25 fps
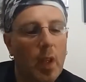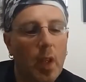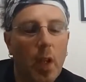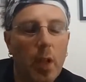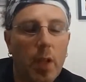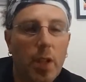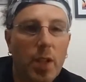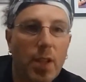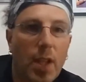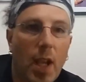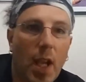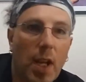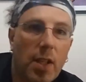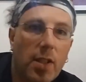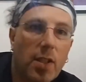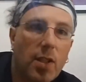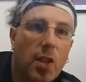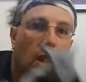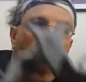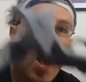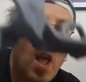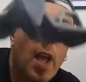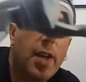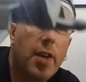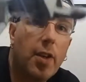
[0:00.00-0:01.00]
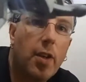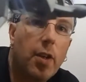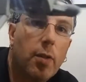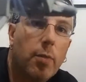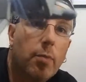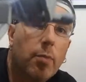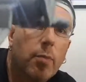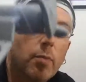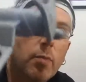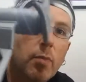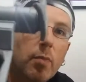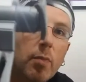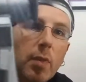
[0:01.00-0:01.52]
He's got his glider,
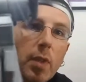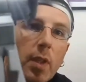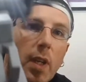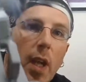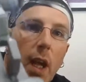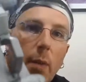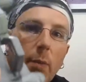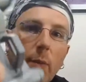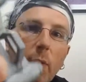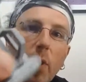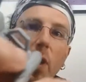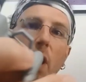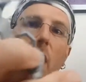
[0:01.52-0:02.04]
Goblin